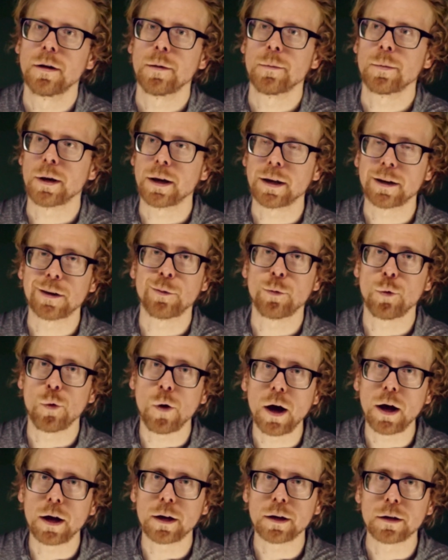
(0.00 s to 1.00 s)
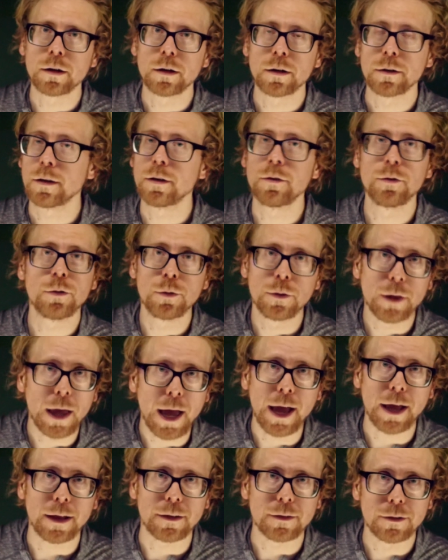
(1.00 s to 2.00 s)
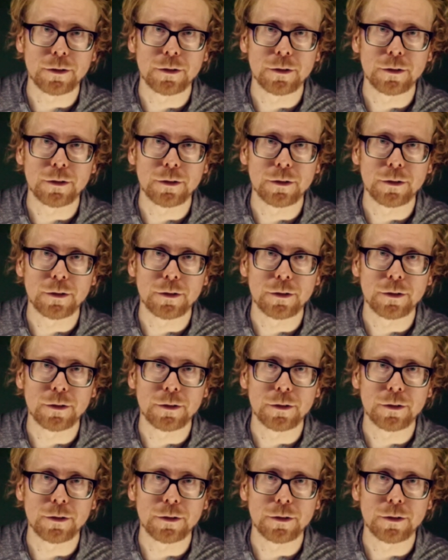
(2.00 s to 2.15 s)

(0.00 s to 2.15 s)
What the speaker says: but I can walk, and do that.